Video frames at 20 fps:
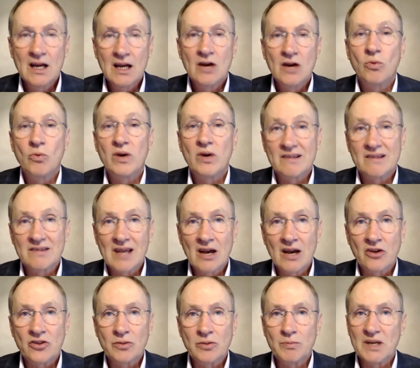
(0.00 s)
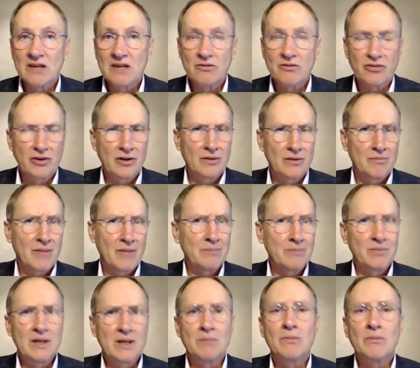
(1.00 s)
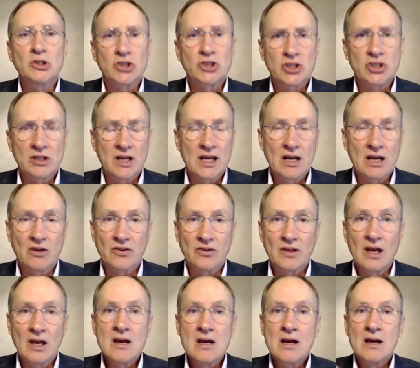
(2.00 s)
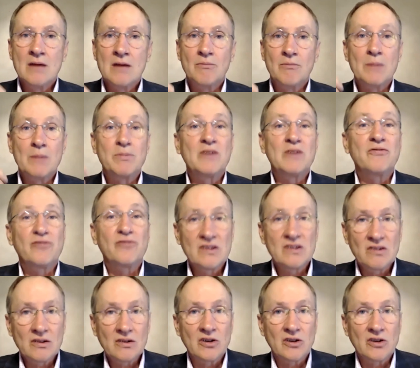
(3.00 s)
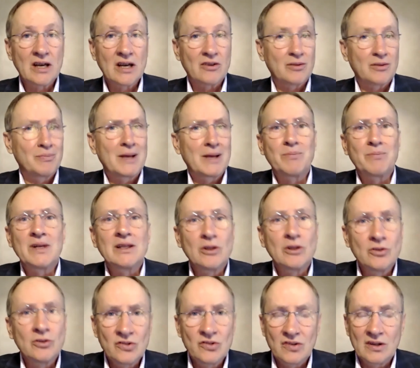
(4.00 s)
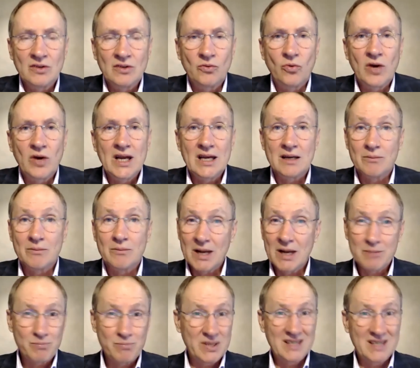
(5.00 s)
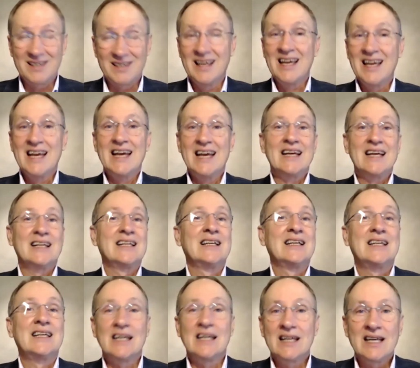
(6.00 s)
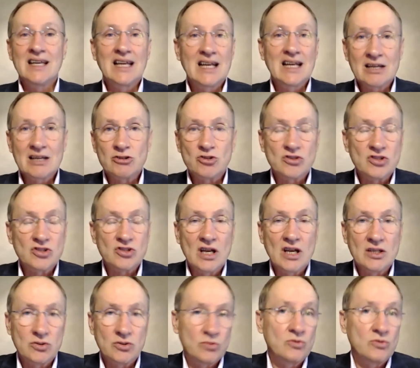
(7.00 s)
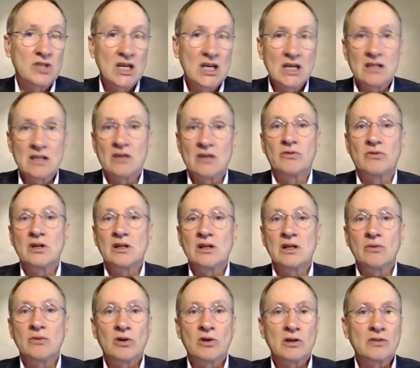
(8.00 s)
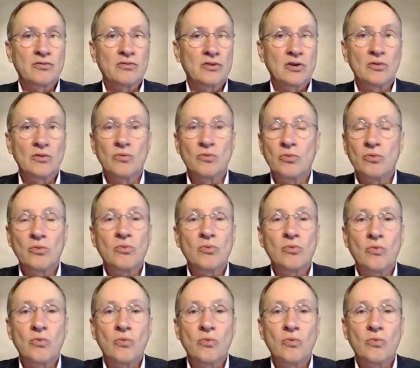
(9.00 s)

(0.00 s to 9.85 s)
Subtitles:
What does health mean for you? It might be emotional health, it might be physical health, it might be losing weight, it might be getting an exercise routine that really works for you.